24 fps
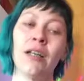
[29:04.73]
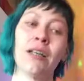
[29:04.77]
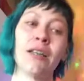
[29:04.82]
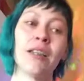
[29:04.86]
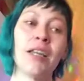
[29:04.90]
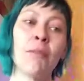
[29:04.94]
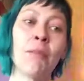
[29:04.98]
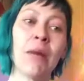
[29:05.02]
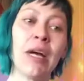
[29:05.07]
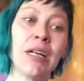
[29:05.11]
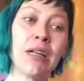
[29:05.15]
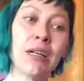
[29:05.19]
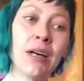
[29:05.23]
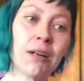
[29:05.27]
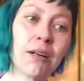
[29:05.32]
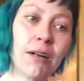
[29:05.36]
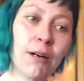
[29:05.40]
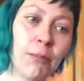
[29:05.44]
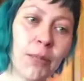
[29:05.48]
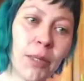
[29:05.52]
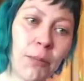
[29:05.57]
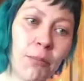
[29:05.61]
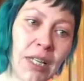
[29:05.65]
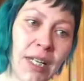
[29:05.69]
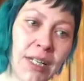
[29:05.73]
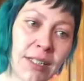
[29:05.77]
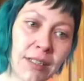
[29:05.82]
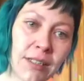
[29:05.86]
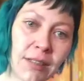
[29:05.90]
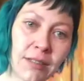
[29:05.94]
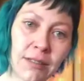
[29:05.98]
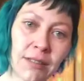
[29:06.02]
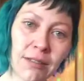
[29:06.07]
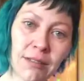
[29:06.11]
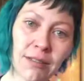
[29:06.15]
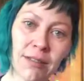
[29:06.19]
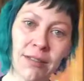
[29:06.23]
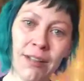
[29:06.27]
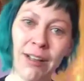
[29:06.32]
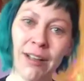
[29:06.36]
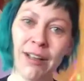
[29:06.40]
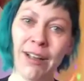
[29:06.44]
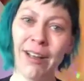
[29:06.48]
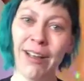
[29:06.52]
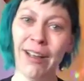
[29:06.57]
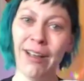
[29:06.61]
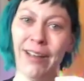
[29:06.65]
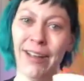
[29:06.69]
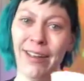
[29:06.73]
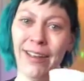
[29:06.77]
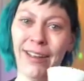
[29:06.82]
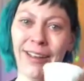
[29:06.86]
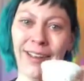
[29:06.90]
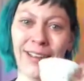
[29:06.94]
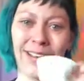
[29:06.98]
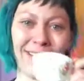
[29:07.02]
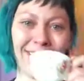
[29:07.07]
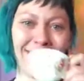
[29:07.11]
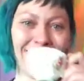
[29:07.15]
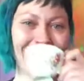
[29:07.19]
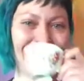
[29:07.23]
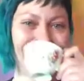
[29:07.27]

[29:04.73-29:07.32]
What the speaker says: They might not all be pleasant. Like,